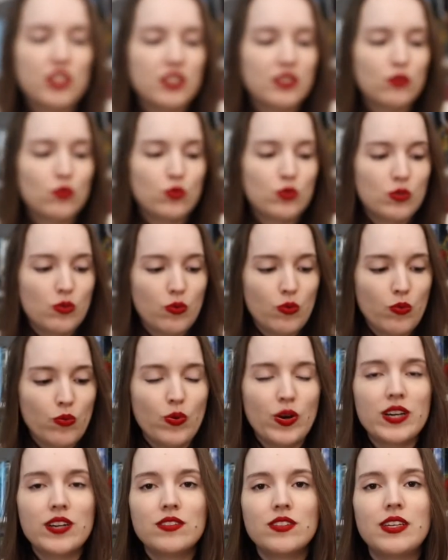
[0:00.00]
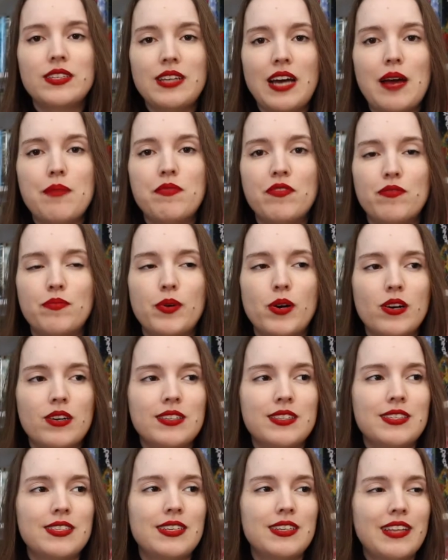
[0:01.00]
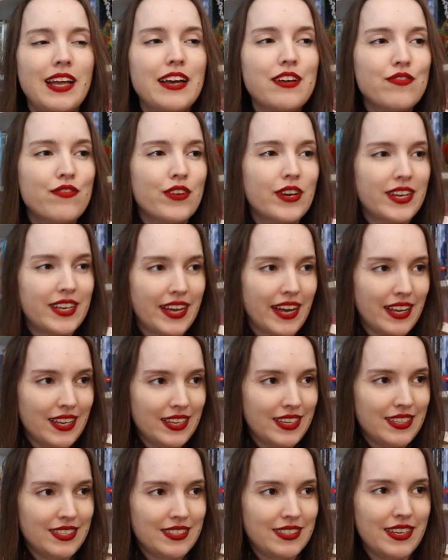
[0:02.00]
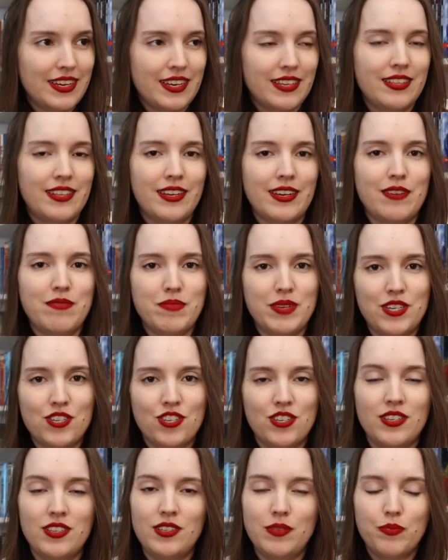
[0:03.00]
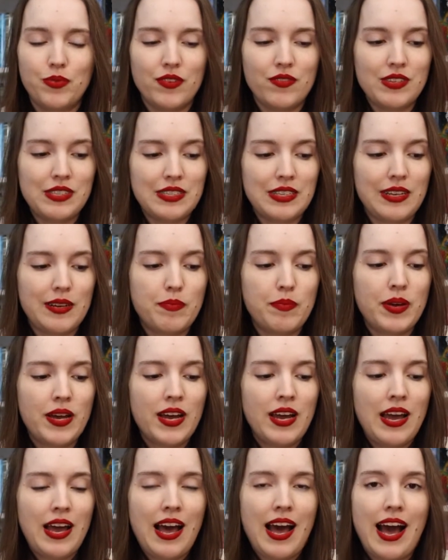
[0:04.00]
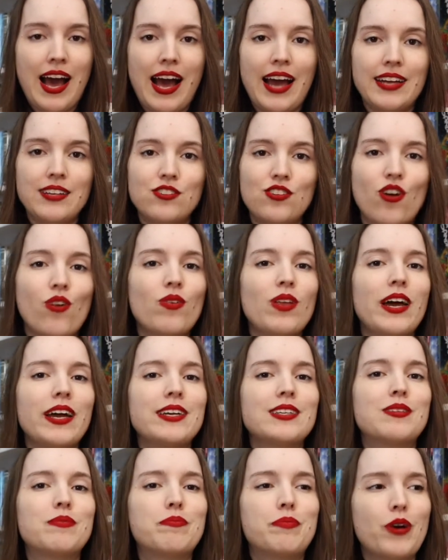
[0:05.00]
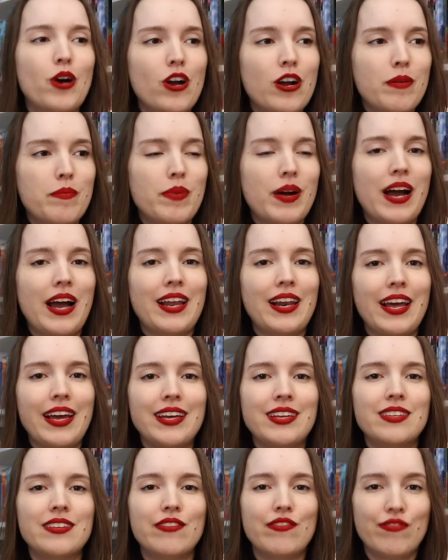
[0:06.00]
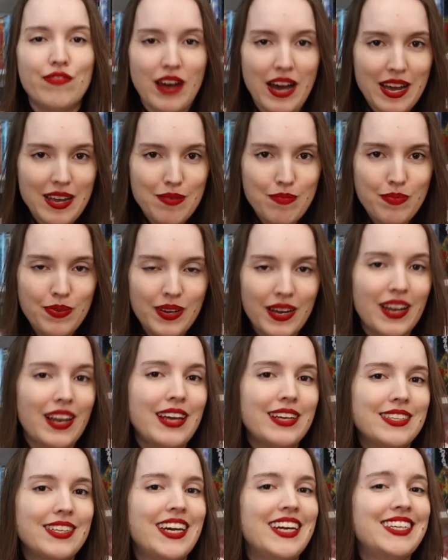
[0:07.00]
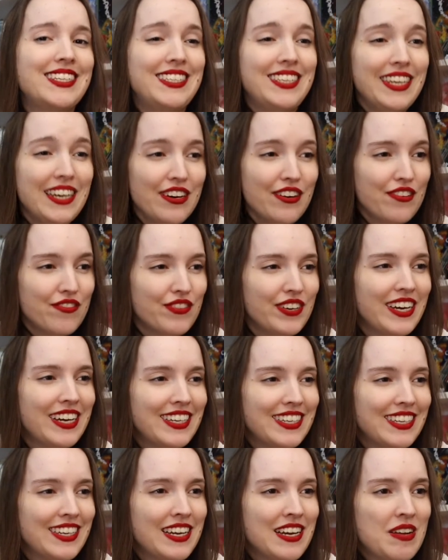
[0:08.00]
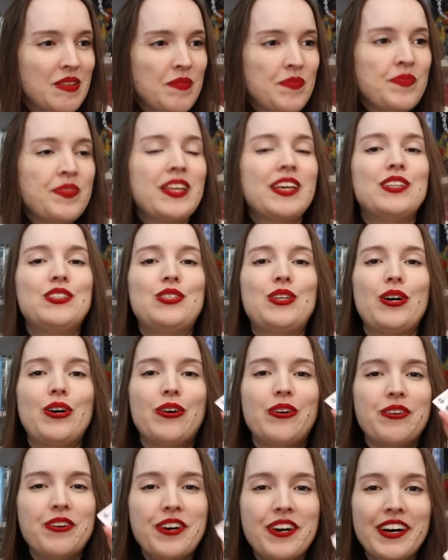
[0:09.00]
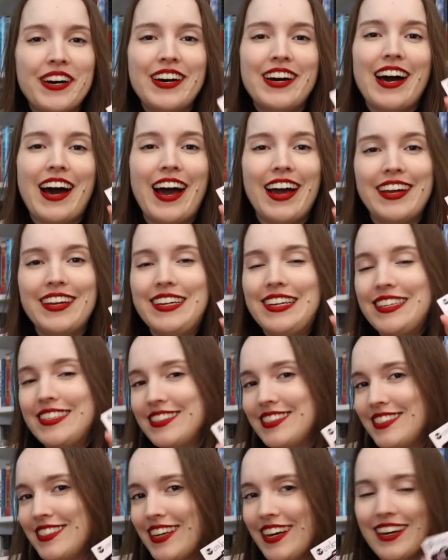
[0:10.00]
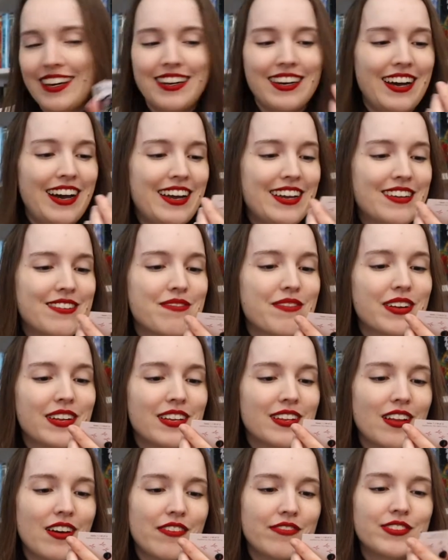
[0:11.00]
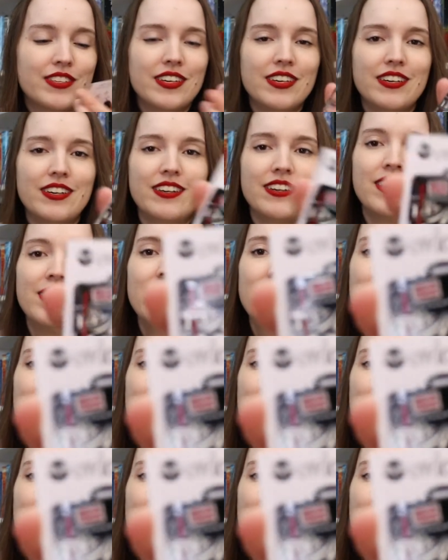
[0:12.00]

is one of the type of books, like for Gallant, that I think I mentioned in the previous clip. I don't like the book, but I like the vibe, I like the idea of it. So, I really love the